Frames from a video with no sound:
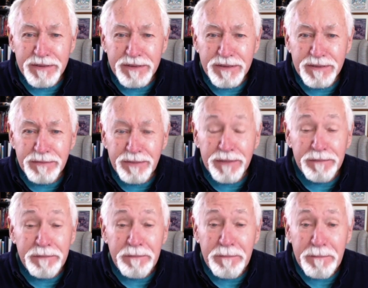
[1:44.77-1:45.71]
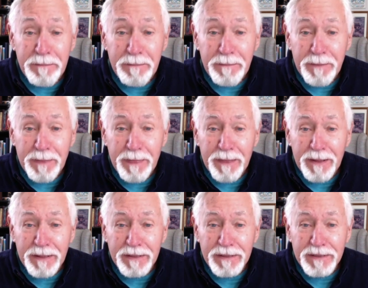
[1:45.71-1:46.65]

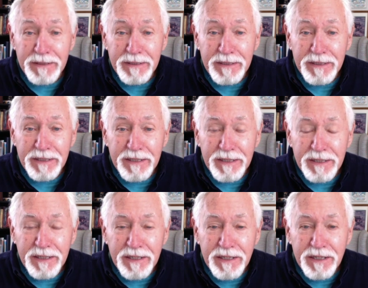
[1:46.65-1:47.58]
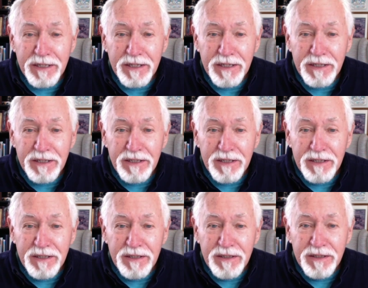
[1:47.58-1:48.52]

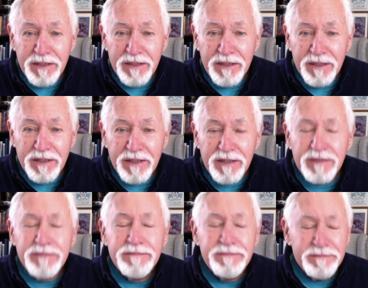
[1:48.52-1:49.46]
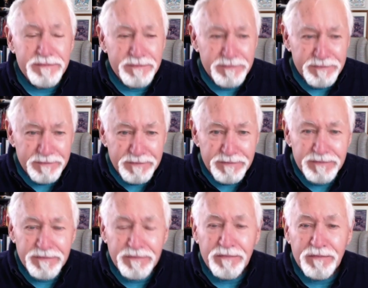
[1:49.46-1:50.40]

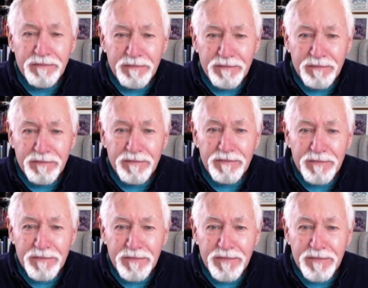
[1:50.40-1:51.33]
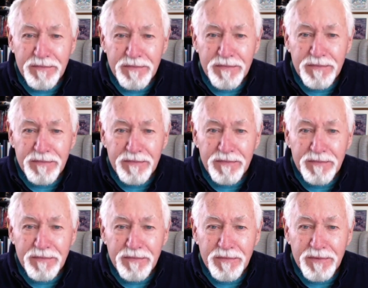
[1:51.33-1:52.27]

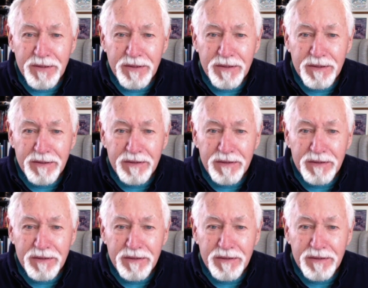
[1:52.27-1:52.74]
(silent)